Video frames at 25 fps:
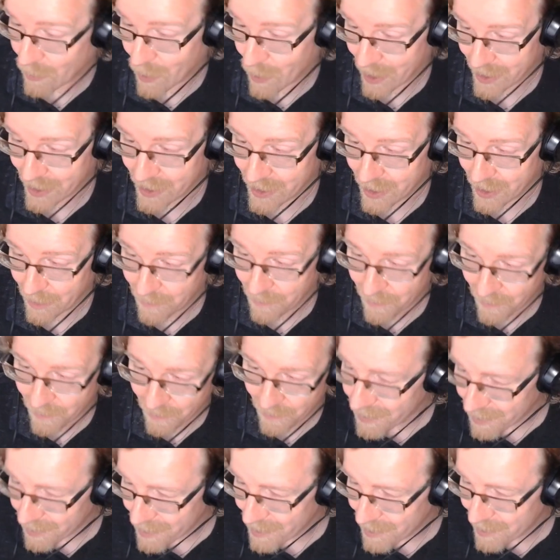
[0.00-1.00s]
wanted to.
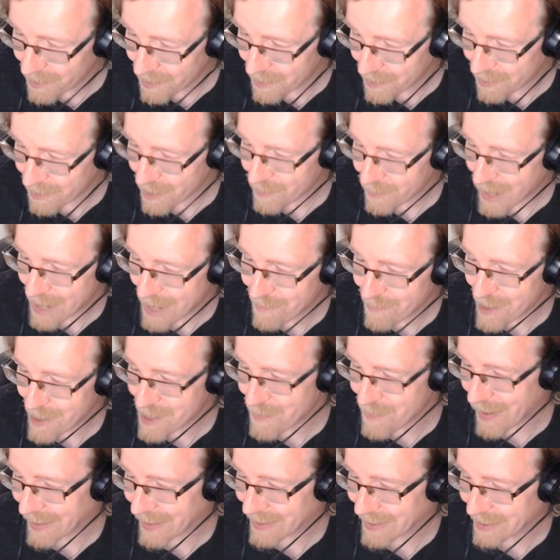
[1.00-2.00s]
From my
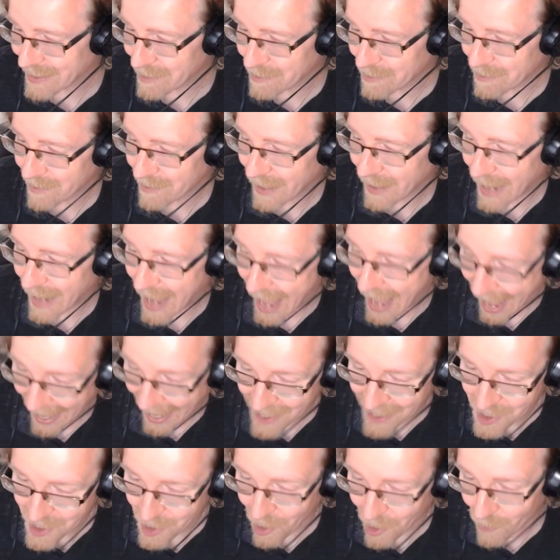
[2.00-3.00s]
perspective,
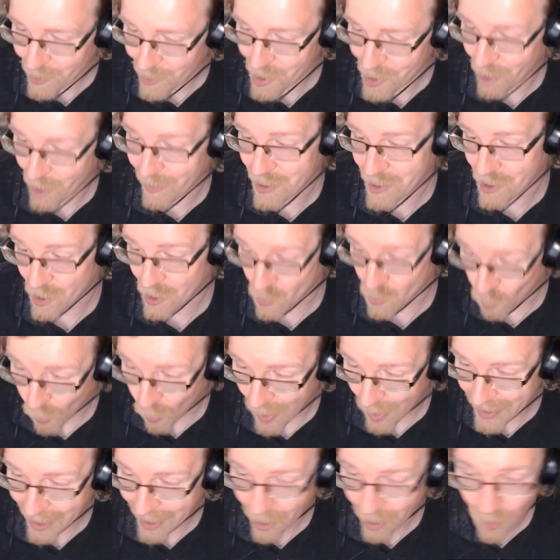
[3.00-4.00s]
Axanar was always just
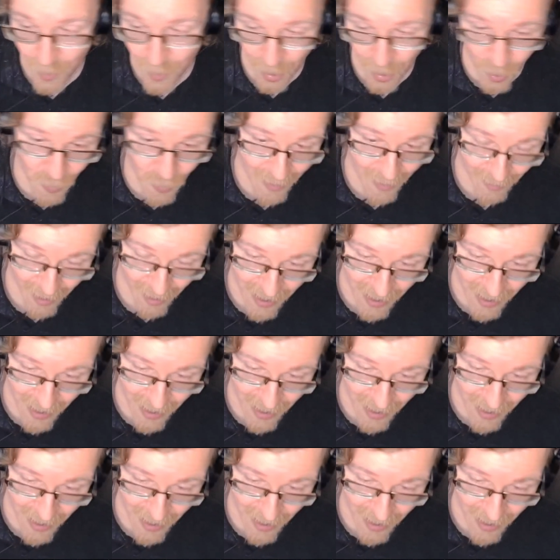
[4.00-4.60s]
one arrow in the quiver.